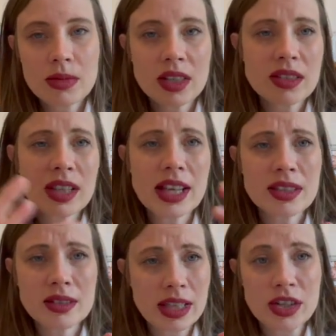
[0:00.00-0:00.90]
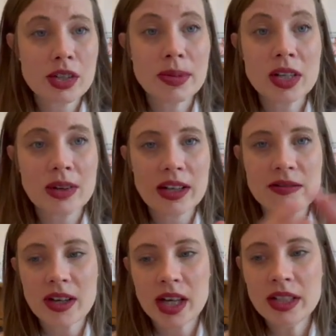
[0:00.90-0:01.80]
so that's that should be great
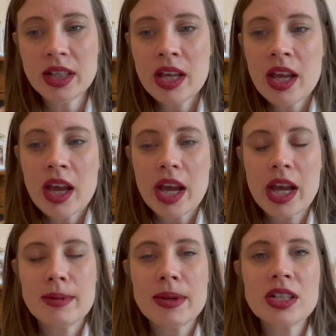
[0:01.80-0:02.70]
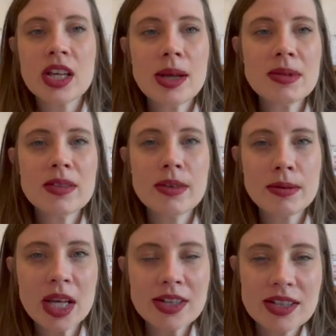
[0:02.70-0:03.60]
fun. Um, in terms of
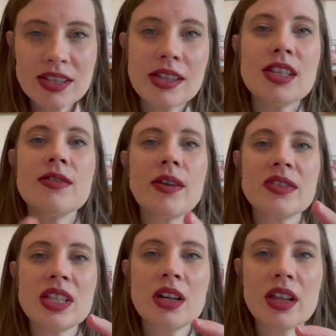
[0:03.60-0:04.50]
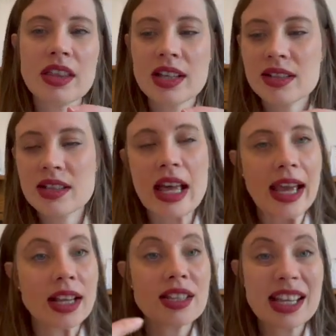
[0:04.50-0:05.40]
emergencies, you've obviously got things
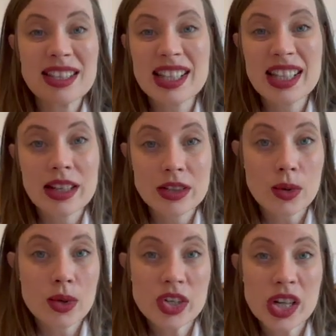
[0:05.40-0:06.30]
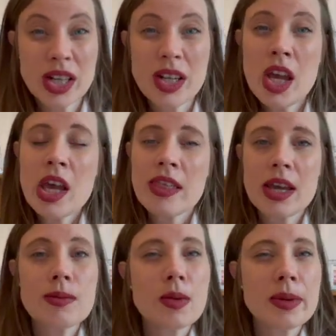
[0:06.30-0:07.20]
like testicular torsion. They
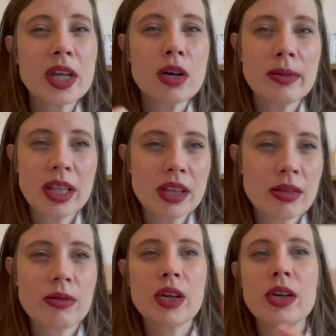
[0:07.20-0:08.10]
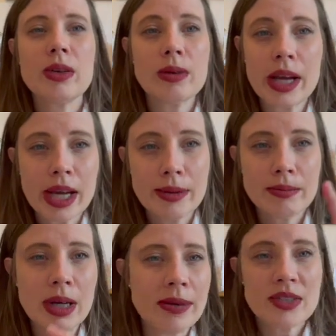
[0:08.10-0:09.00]
will be coming through. Um,
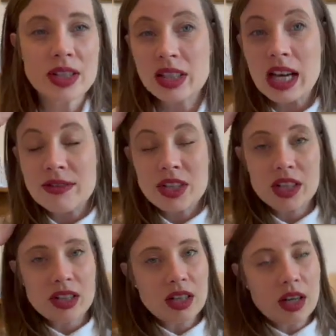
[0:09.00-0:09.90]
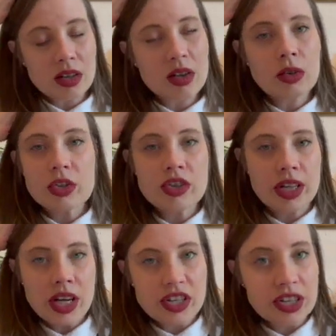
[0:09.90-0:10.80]
I've done I've done on-call
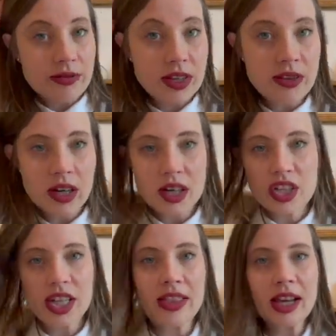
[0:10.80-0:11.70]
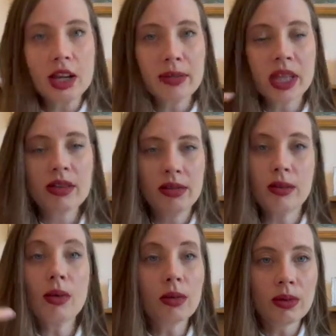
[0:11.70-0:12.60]
triaging for urology, and they're coming
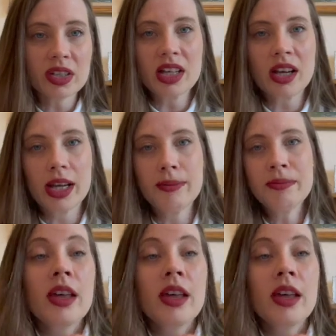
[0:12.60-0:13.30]
through all the time.